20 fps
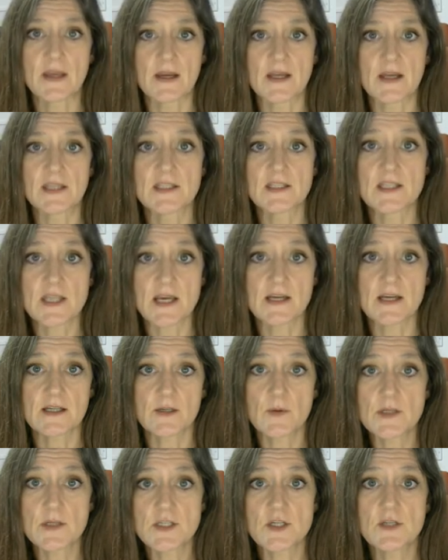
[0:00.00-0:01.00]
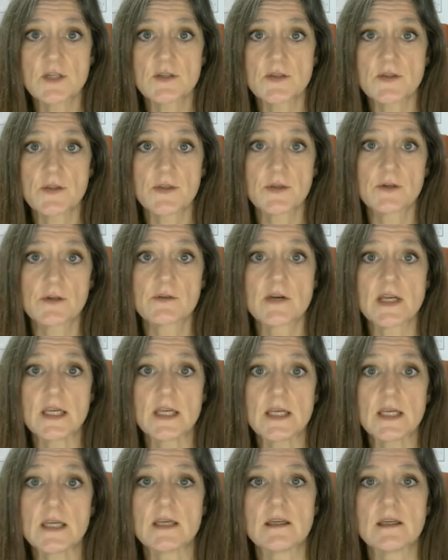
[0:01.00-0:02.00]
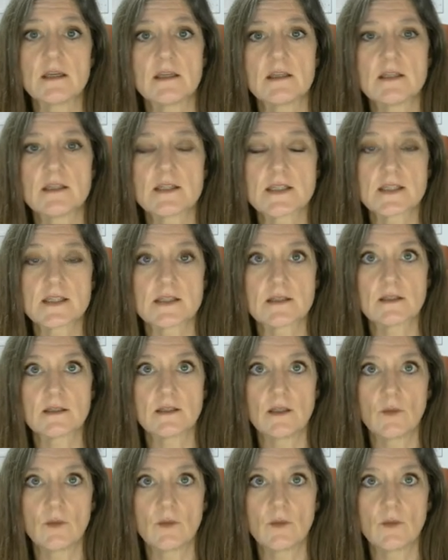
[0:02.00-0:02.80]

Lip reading: And question 3 is